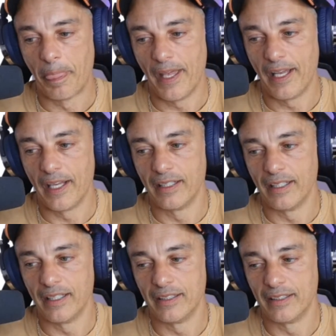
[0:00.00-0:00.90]

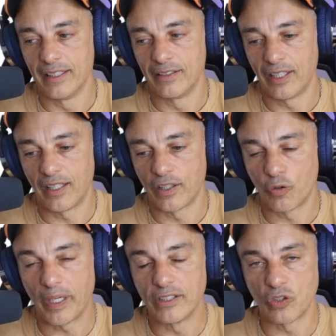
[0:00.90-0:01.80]
and telling
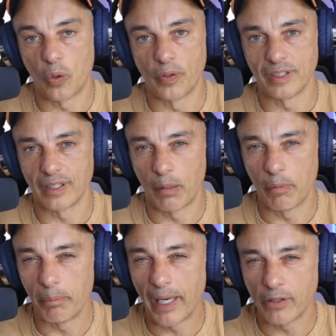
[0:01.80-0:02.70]
great stories, and
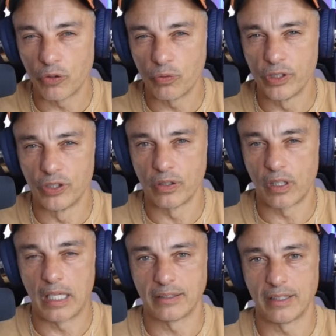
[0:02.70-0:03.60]
coming back to original
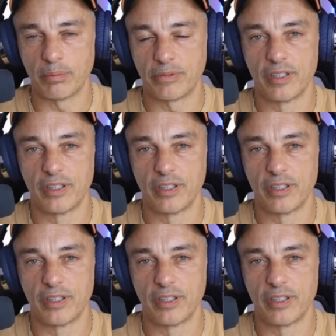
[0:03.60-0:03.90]
concepts,